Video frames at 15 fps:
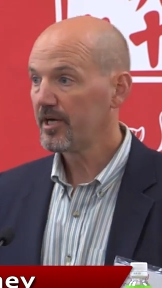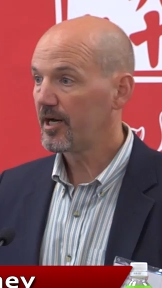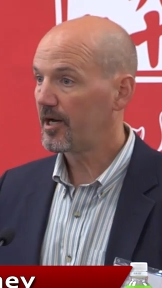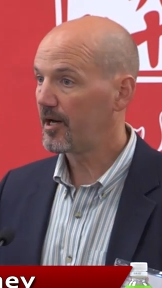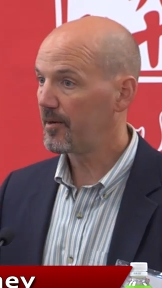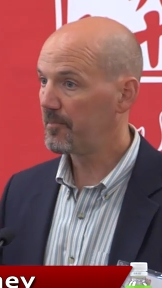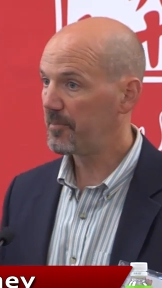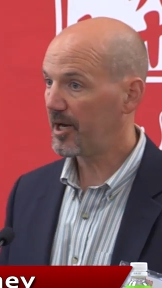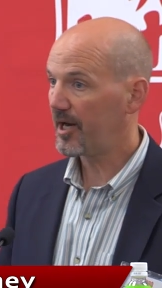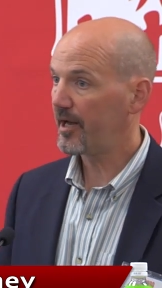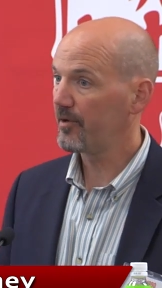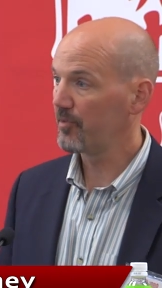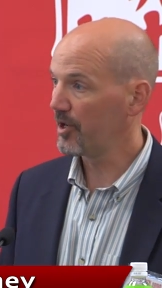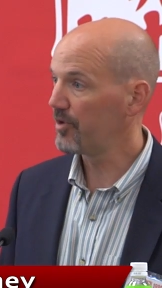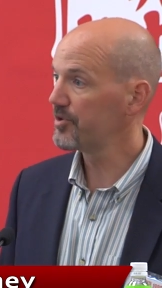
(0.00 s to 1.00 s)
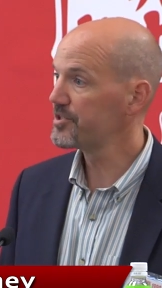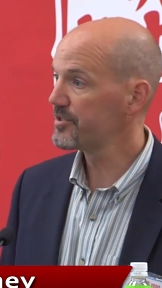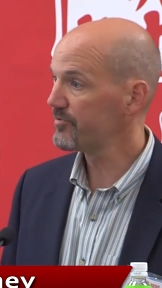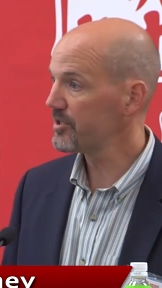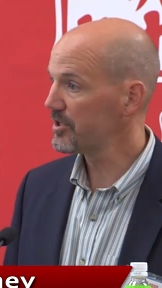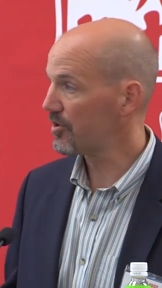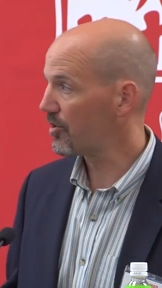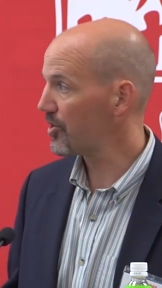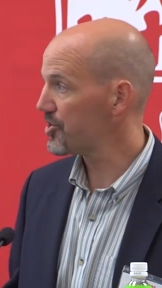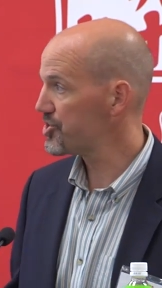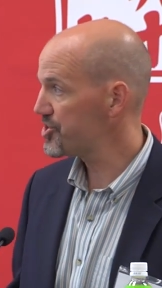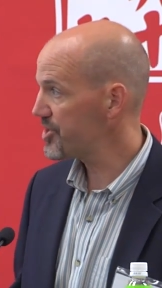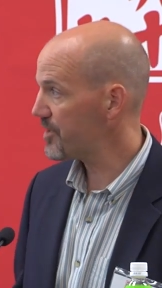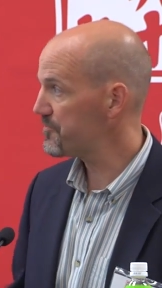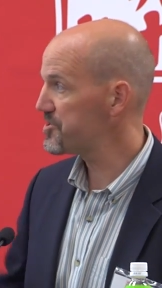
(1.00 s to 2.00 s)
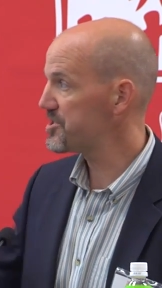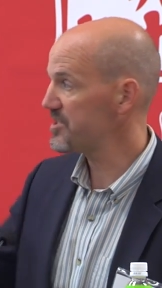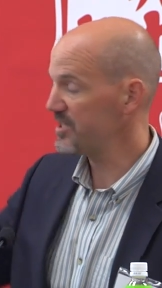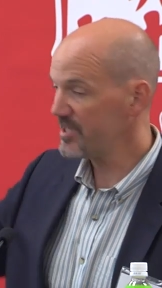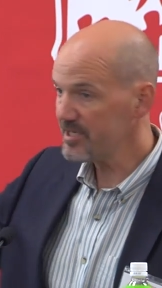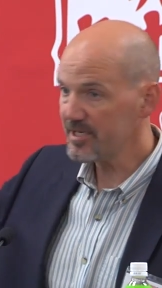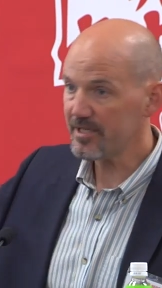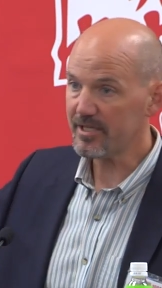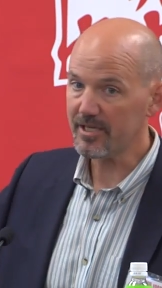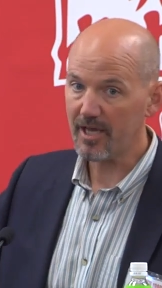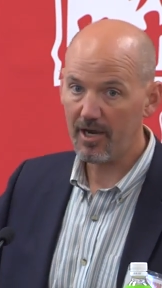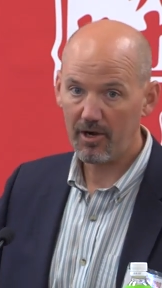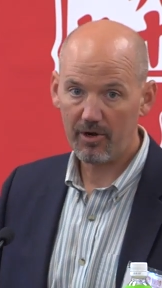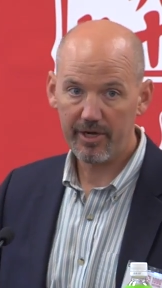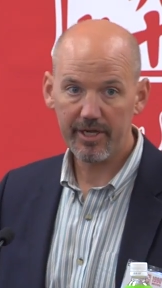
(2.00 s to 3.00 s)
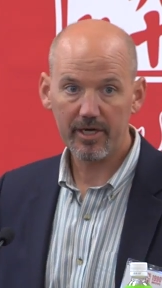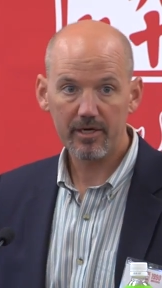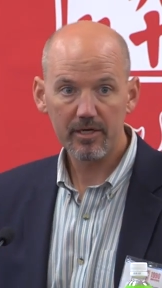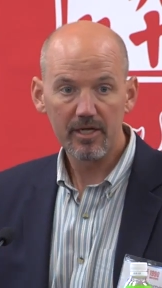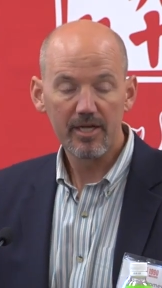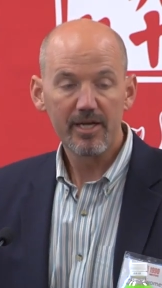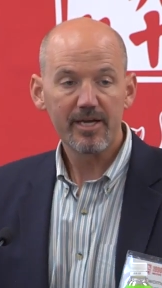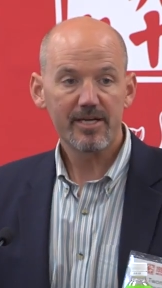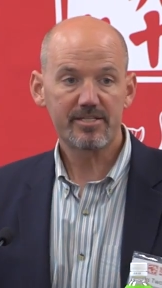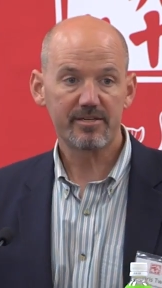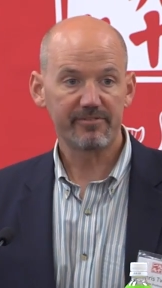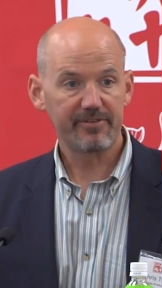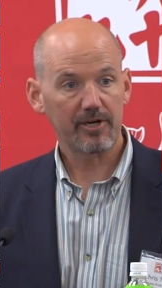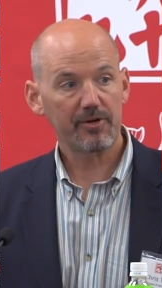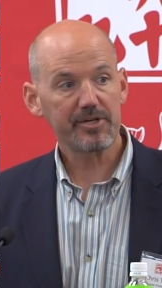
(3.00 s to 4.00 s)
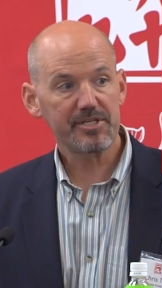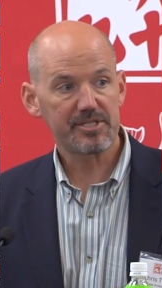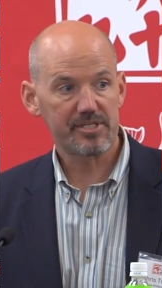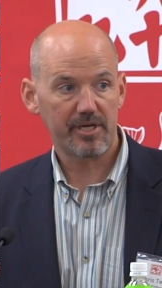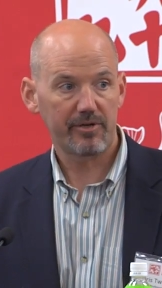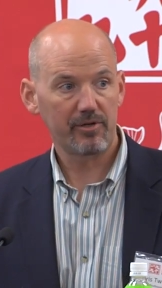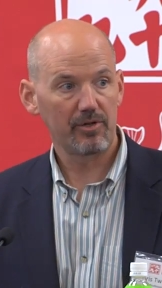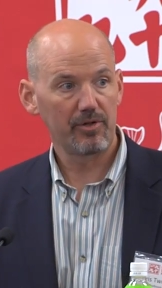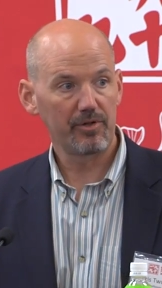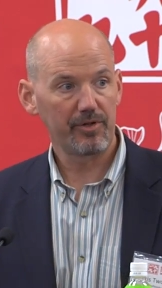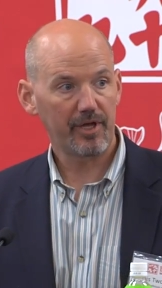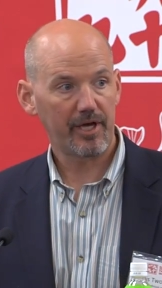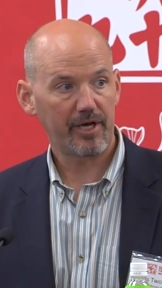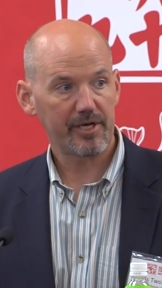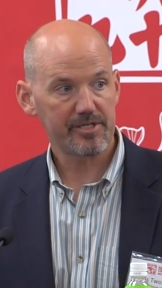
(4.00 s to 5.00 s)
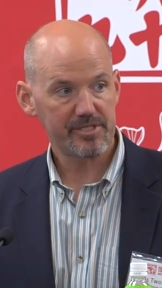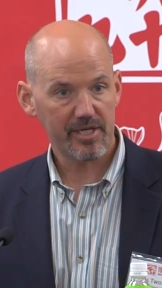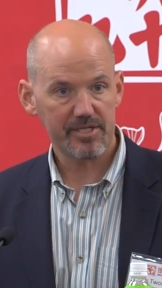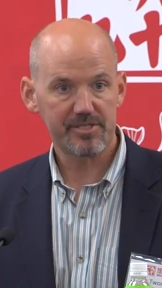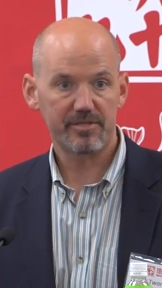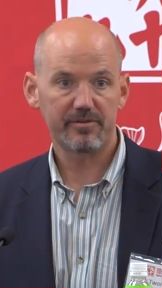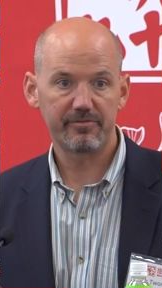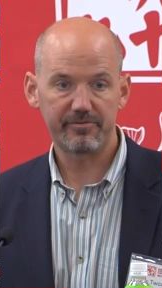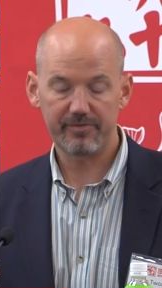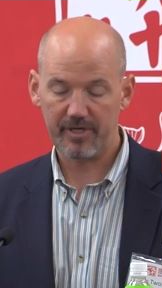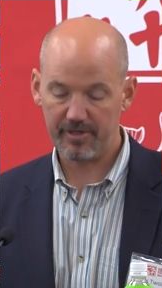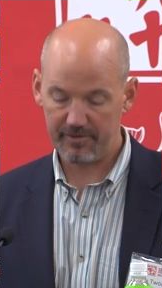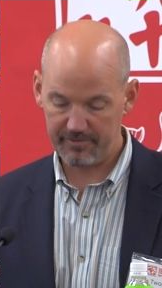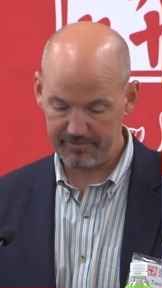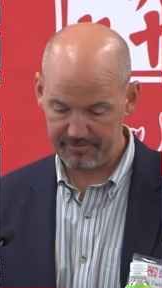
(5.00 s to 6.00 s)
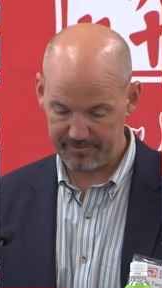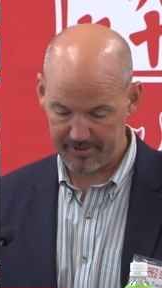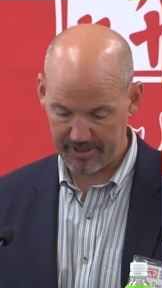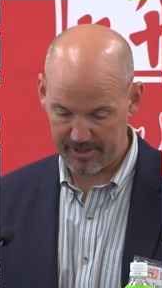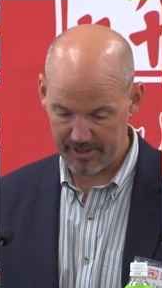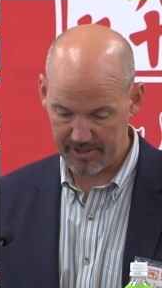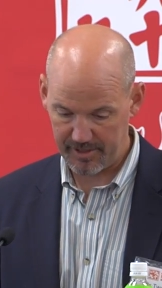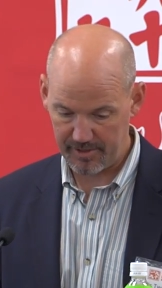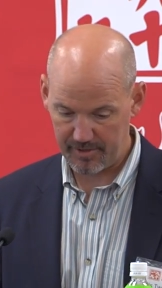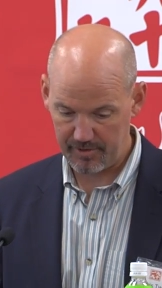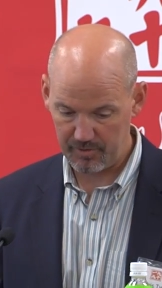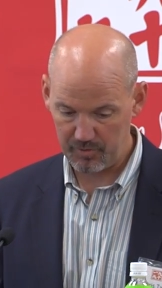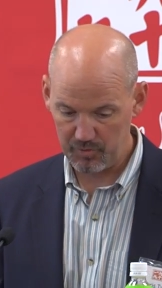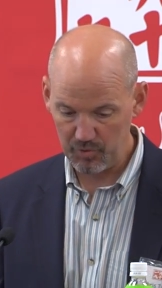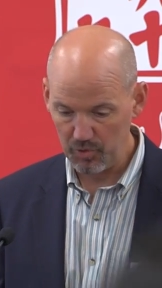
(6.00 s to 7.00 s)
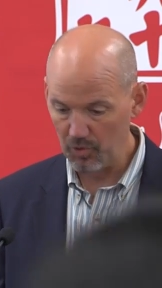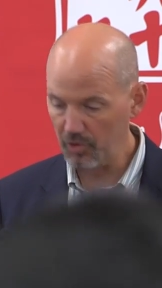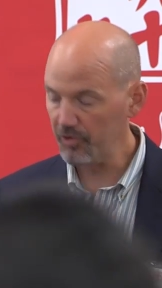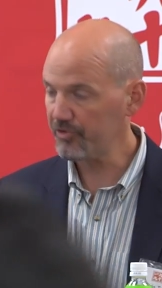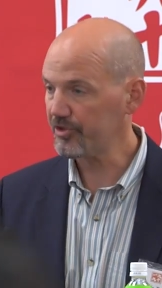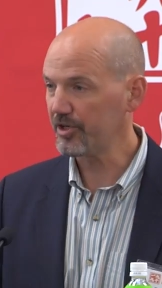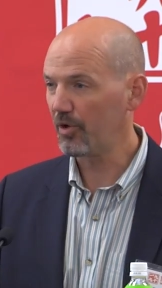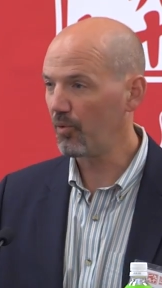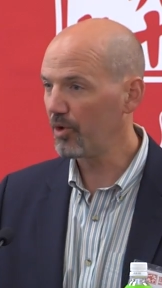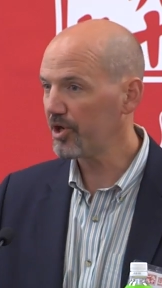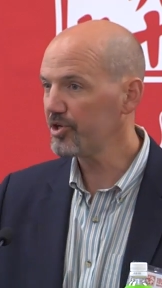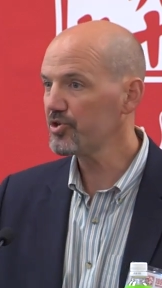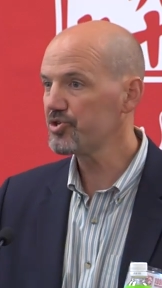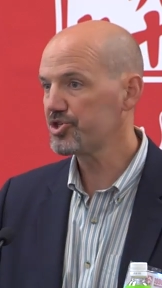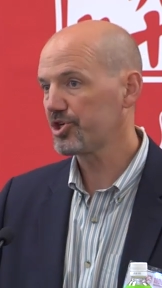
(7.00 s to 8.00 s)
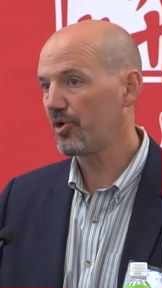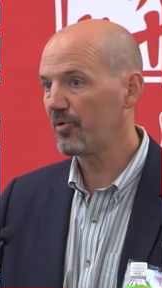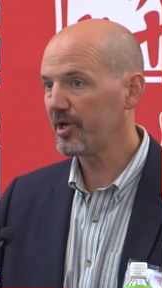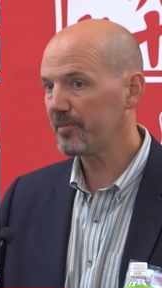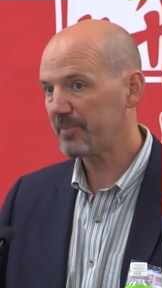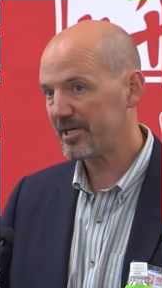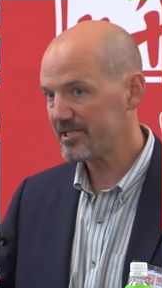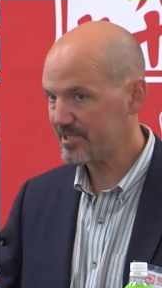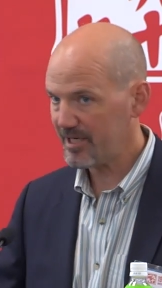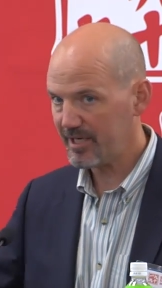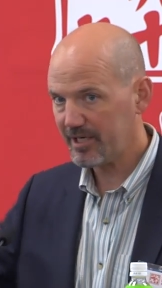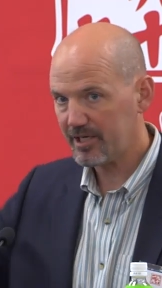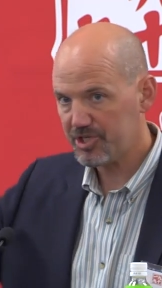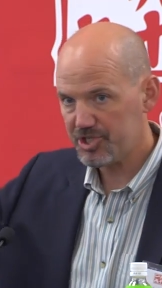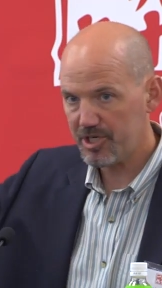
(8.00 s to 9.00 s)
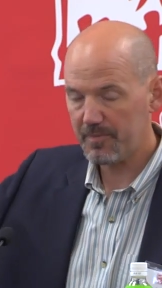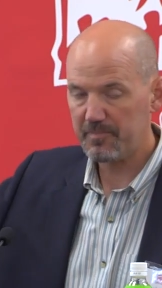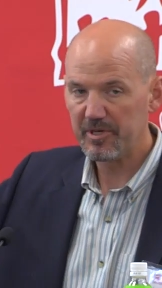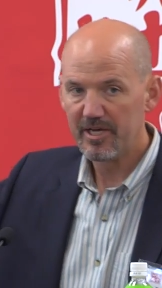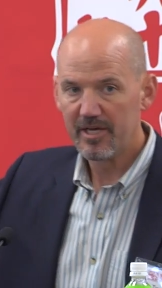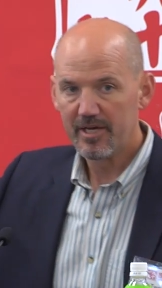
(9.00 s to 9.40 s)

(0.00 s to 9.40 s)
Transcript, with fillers: um, by relatively large ships into the area. It's a very subtle uh, sets of, of uh, rules. You know, what are you showing by sending a ship